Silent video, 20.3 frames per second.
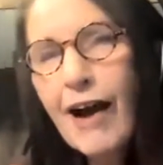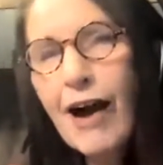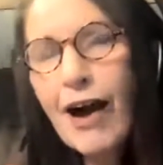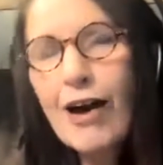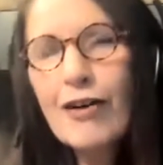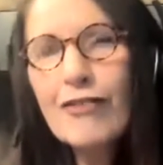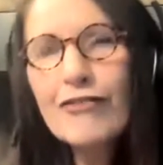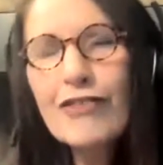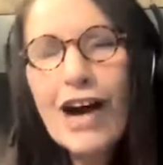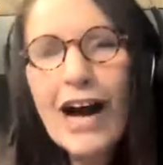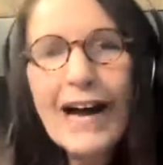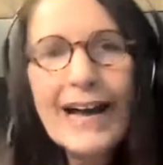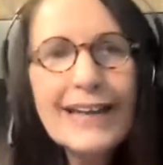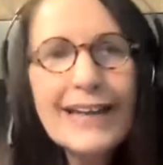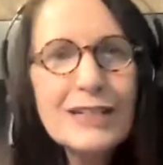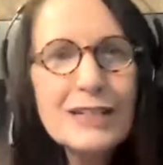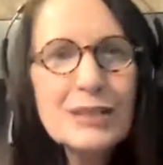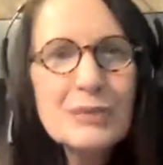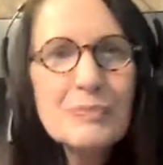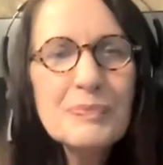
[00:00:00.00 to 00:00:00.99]
of
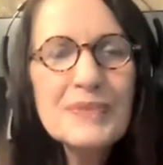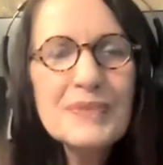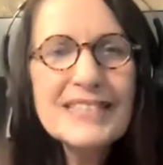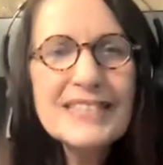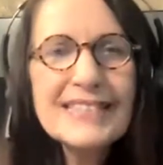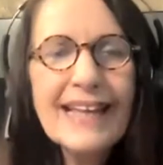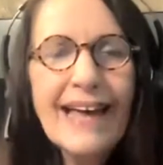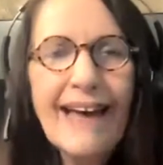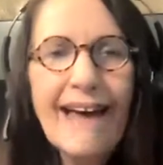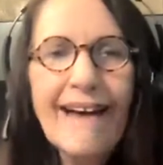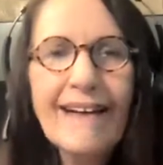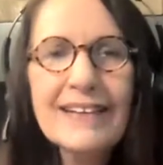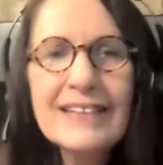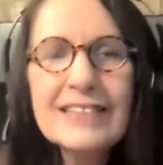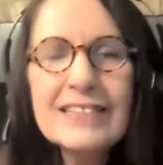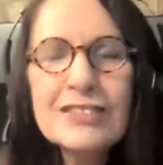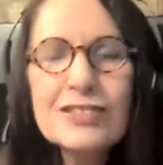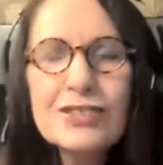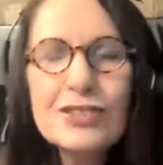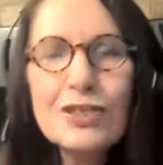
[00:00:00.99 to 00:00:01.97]
items
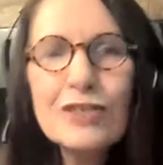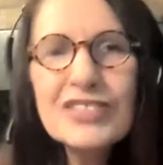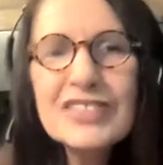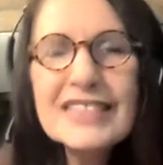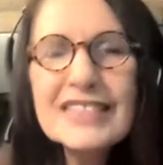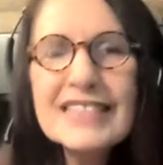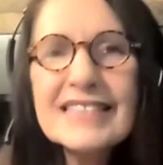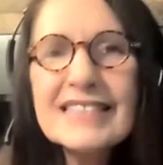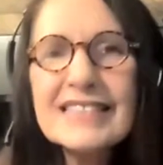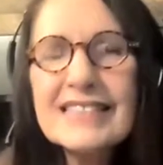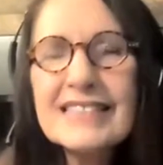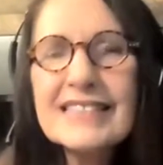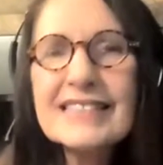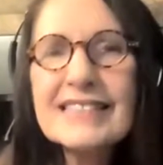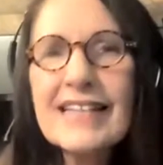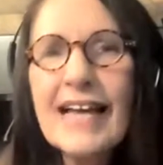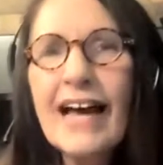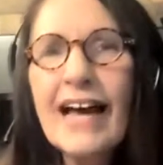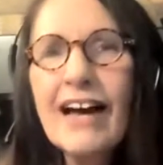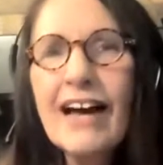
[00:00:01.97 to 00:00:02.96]
and services to
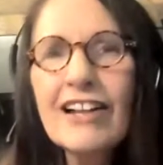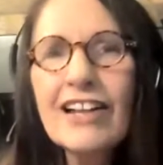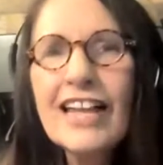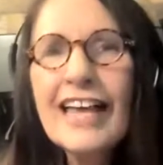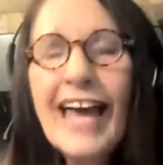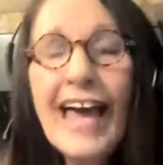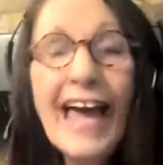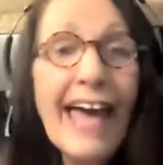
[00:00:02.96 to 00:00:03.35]
sell,